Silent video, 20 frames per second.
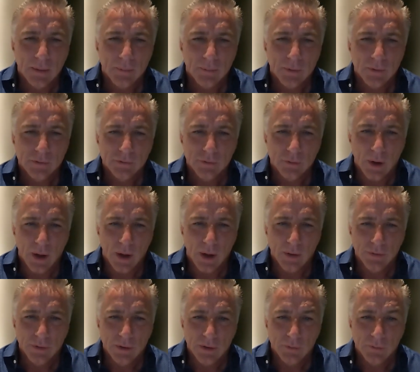So I
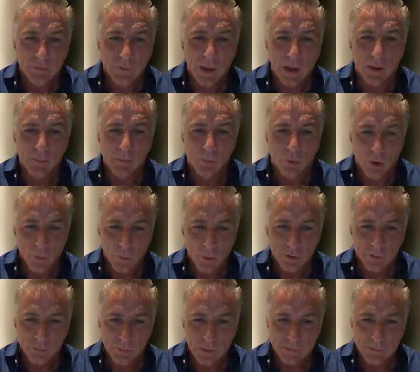think we've got more
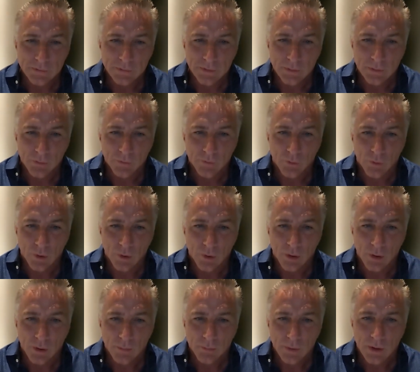workspaces than before,
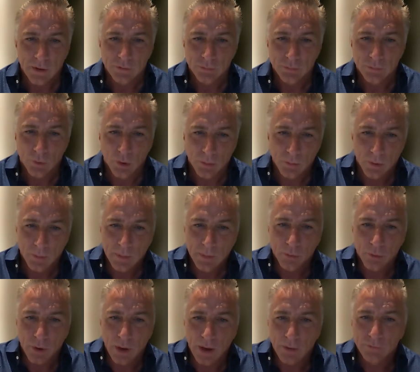because more and more
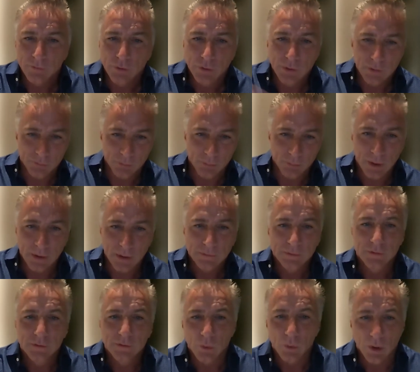people have two different
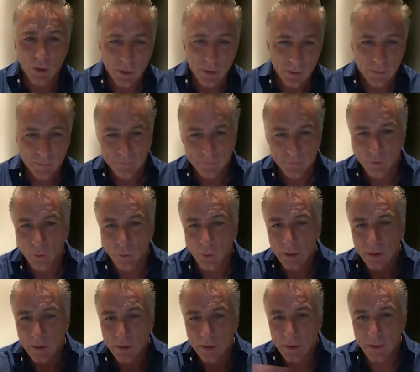places to work,
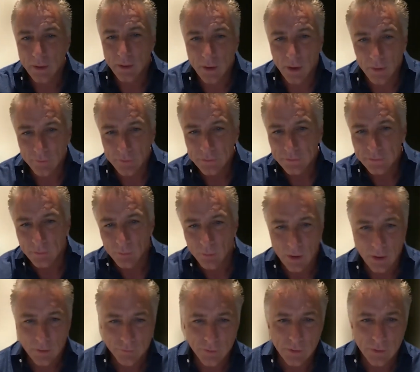one in an office somewhere
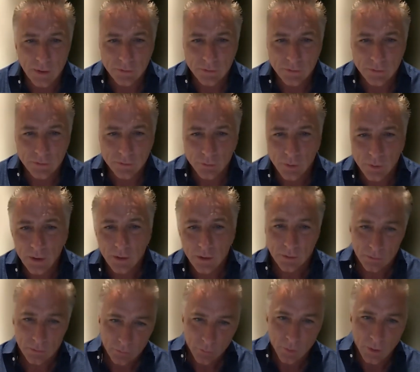a few days a week,
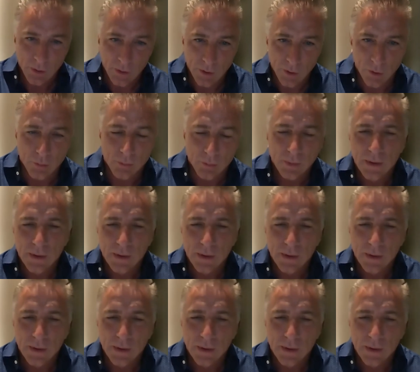one at home.